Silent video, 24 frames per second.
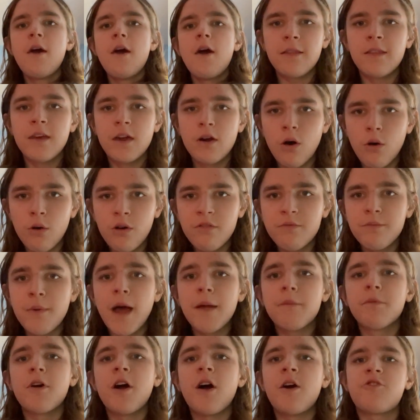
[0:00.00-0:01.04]
The goal of
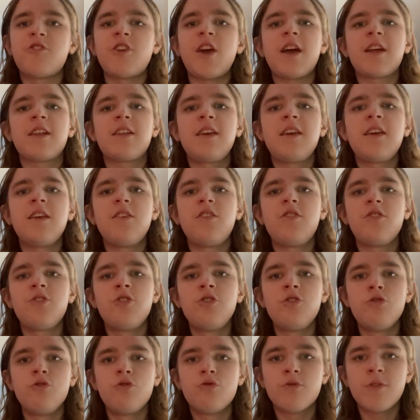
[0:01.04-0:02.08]
my project is
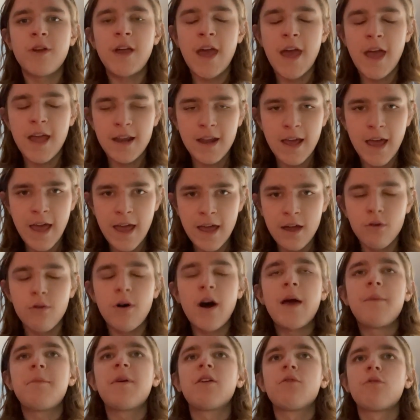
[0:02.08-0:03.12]
to create a
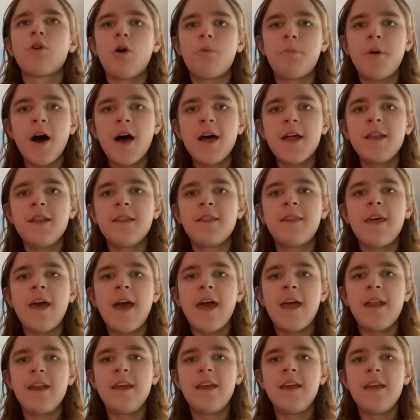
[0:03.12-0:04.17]
climbing robot
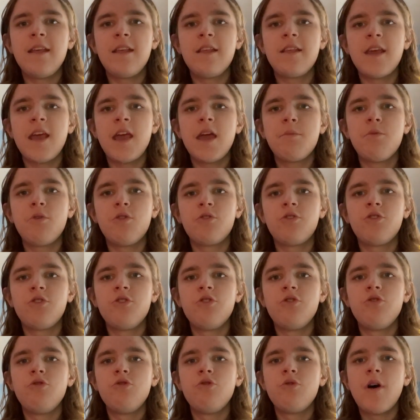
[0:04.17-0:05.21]
that is able
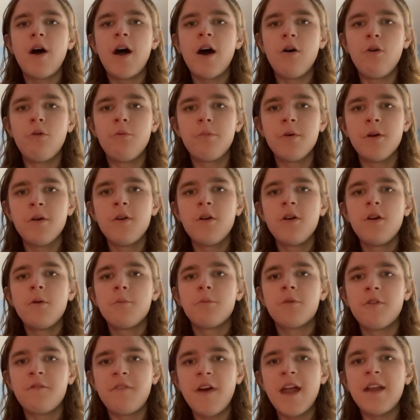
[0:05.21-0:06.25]
to help
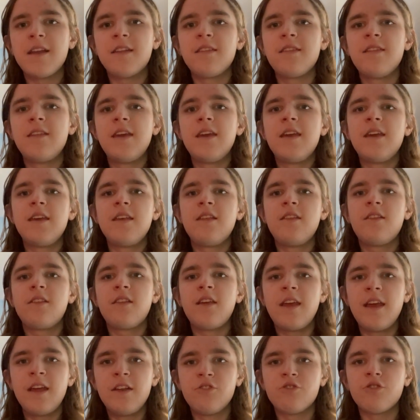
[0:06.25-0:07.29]
prevent these
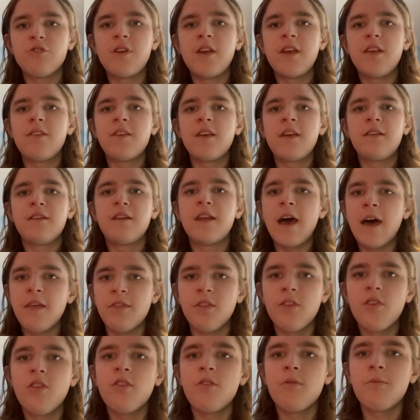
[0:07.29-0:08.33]
injuries and
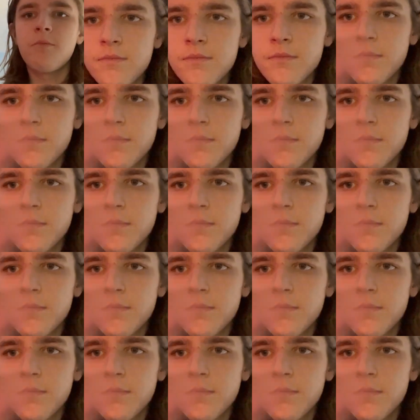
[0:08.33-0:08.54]
deaths.